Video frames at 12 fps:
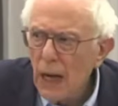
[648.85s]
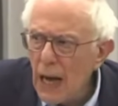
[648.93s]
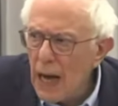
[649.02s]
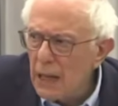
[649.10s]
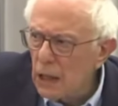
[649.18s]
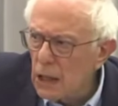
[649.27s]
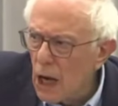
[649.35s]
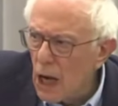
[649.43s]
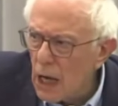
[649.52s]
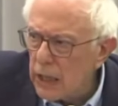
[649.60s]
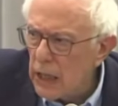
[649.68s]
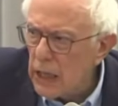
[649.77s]

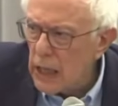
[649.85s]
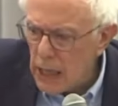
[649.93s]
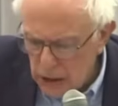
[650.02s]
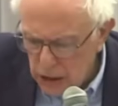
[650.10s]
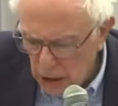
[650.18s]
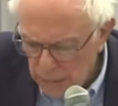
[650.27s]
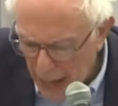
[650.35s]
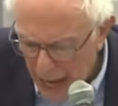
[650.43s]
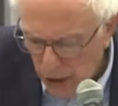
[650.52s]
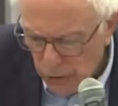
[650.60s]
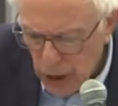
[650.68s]
Oligarchy is about